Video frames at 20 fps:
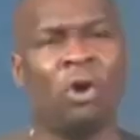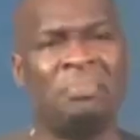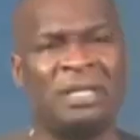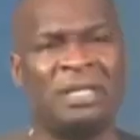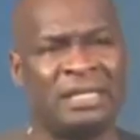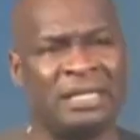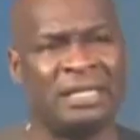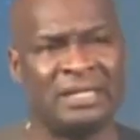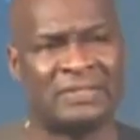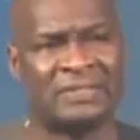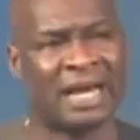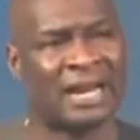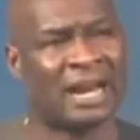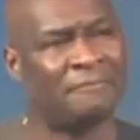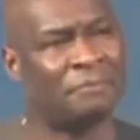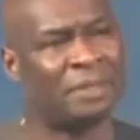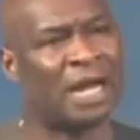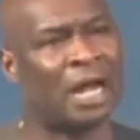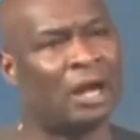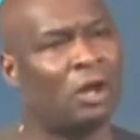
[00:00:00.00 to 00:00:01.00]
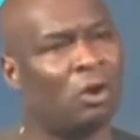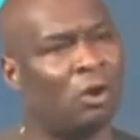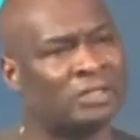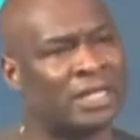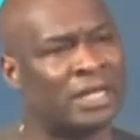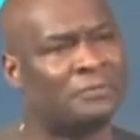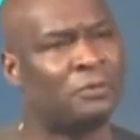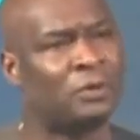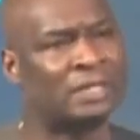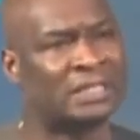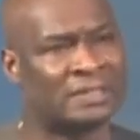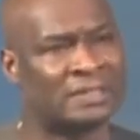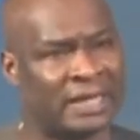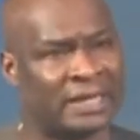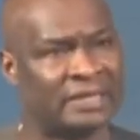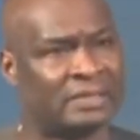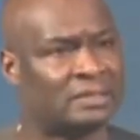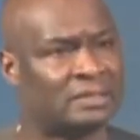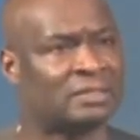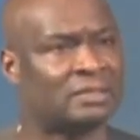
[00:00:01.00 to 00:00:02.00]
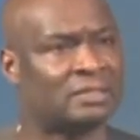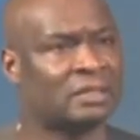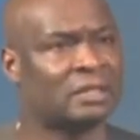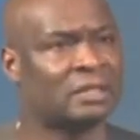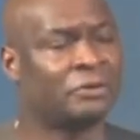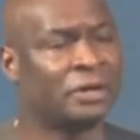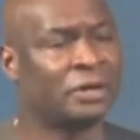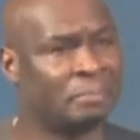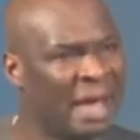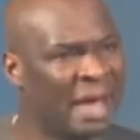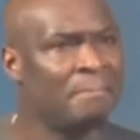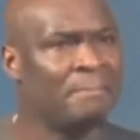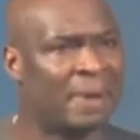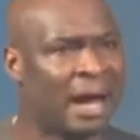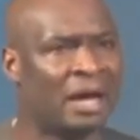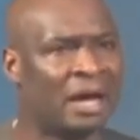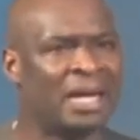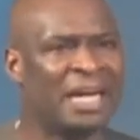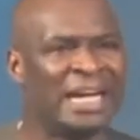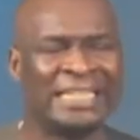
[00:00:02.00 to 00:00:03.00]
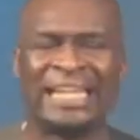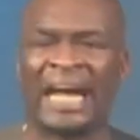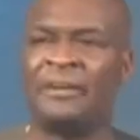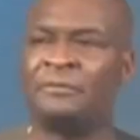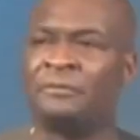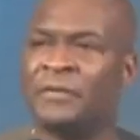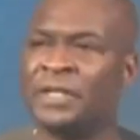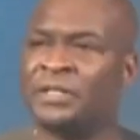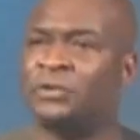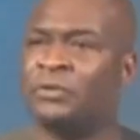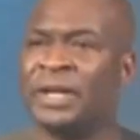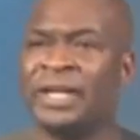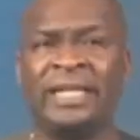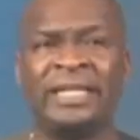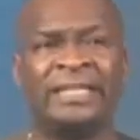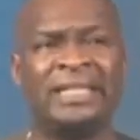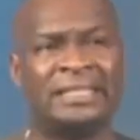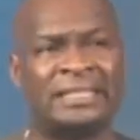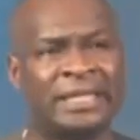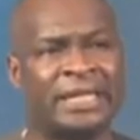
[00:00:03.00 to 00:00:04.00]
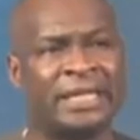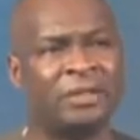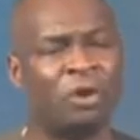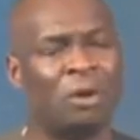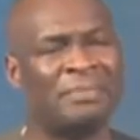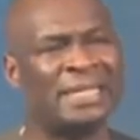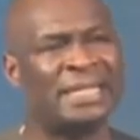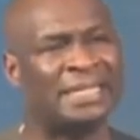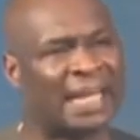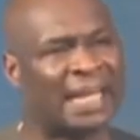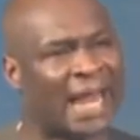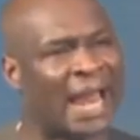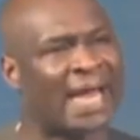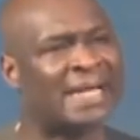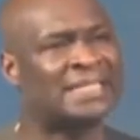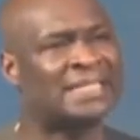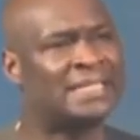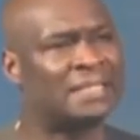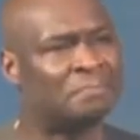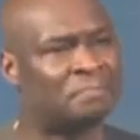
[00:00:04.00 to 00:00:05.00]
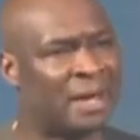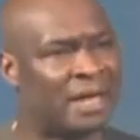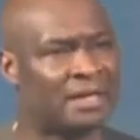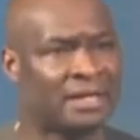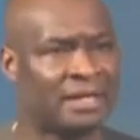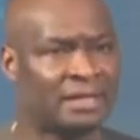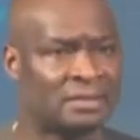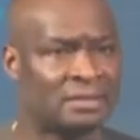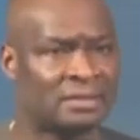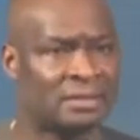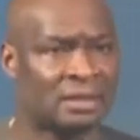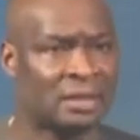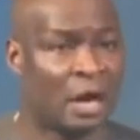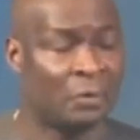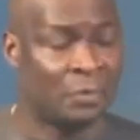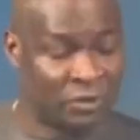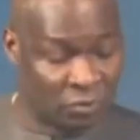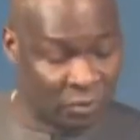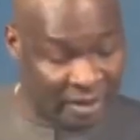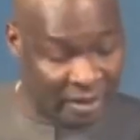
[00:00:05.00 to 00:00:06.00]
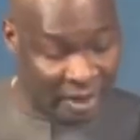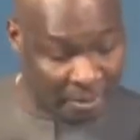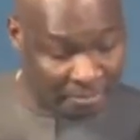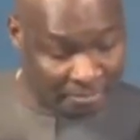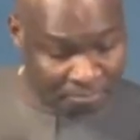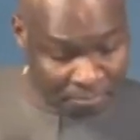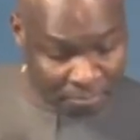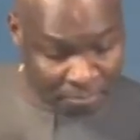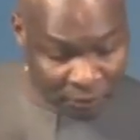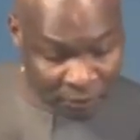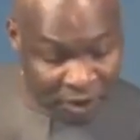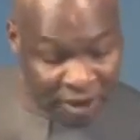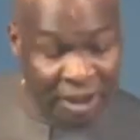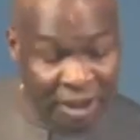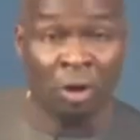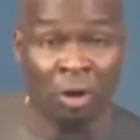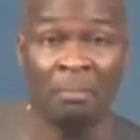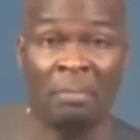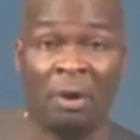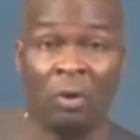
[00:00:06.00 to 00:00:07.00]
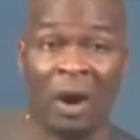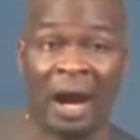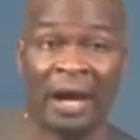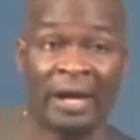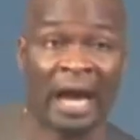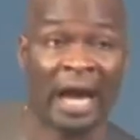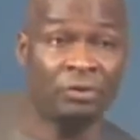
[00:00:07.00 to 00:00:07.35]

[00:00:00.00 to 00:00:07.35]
keys that have been allotted for the saints. Remember that victory in this kingdom is light dependent. Are we together? Key number one, are you